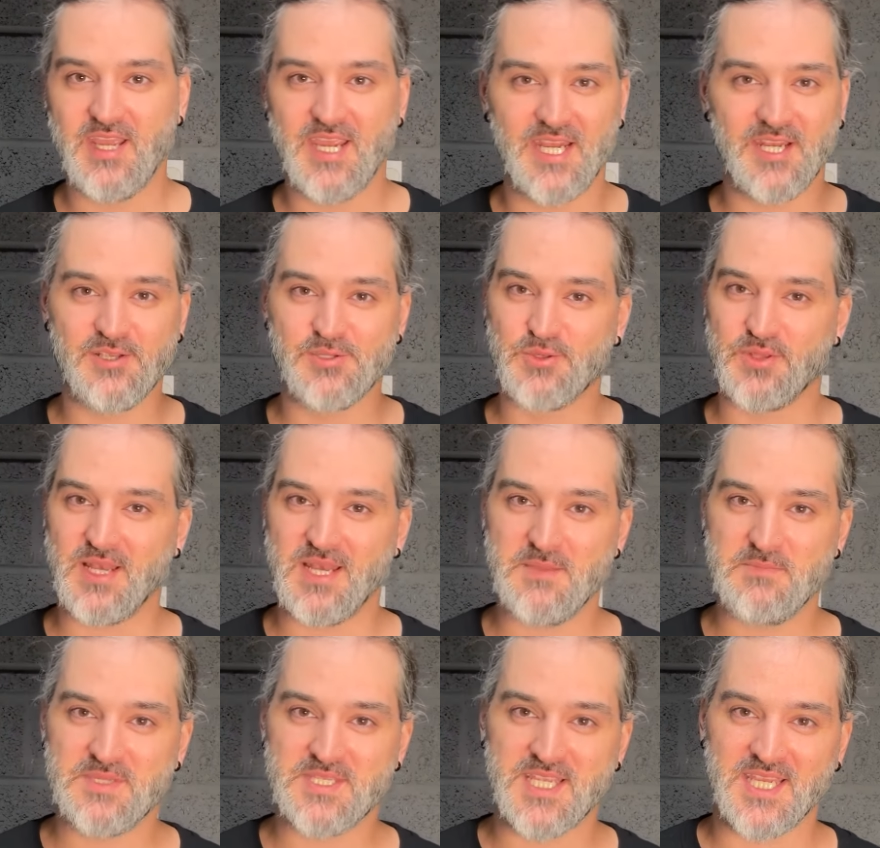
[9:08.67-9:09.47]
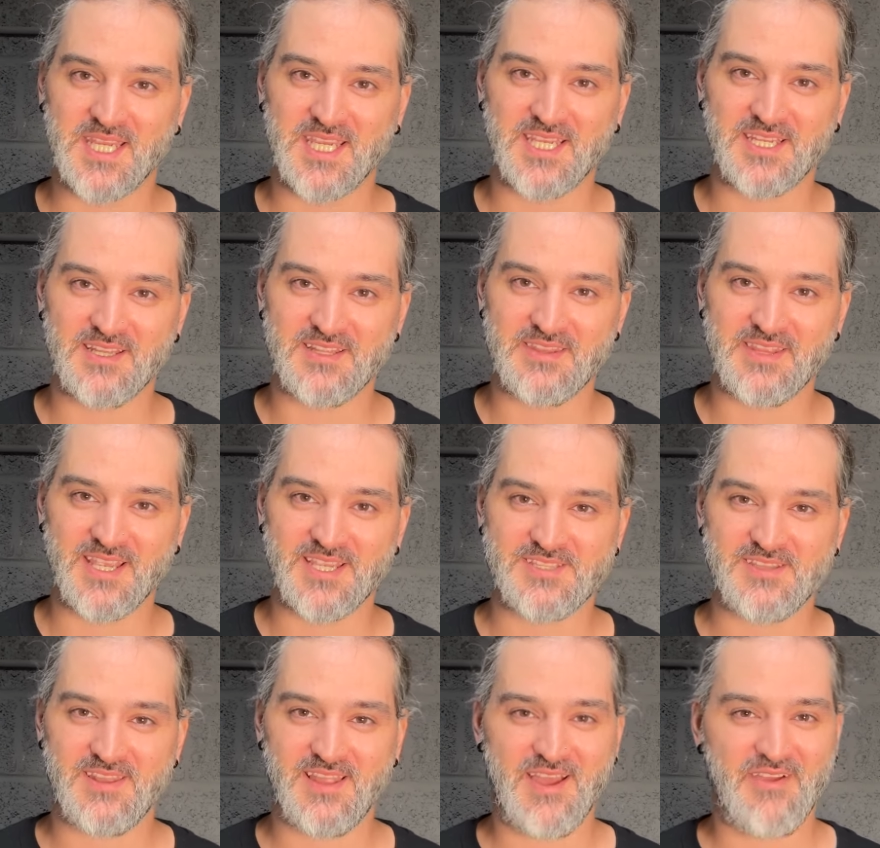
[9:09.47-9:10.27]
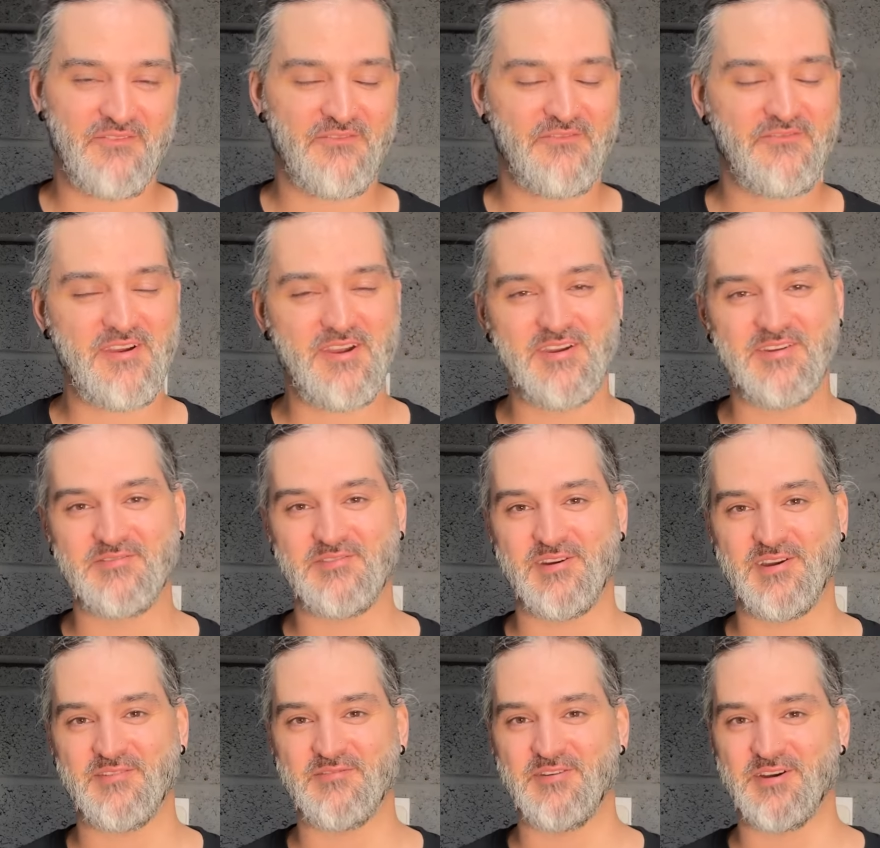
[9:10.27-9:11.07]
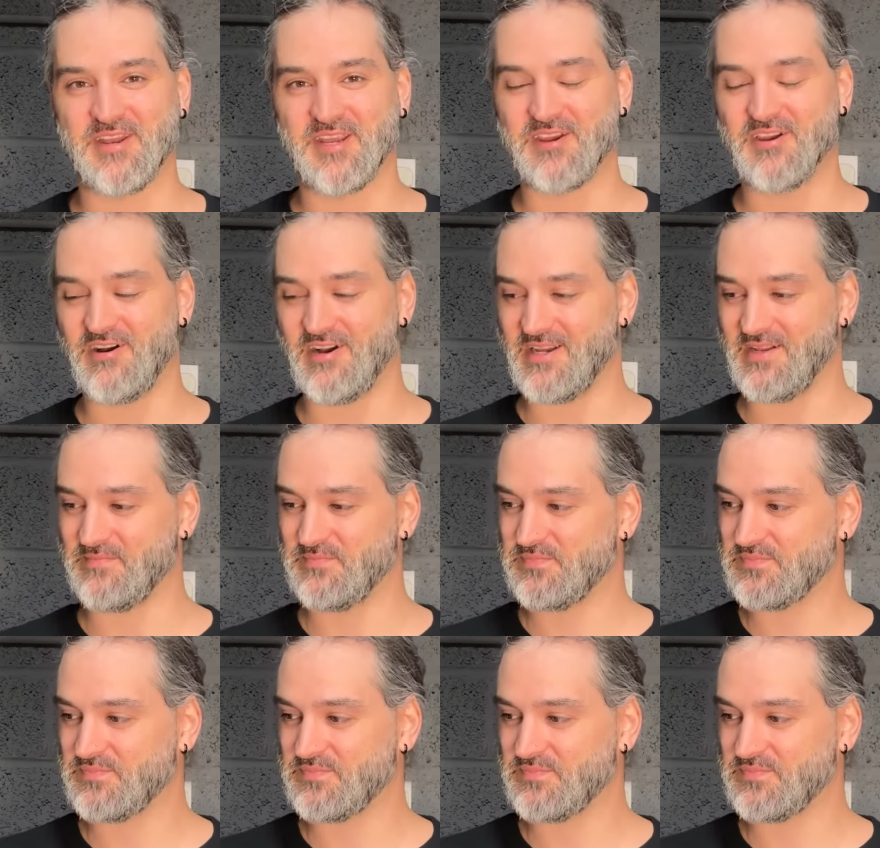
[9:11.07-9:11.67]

He does all the lip syncing and things like that. Very, very funny guy.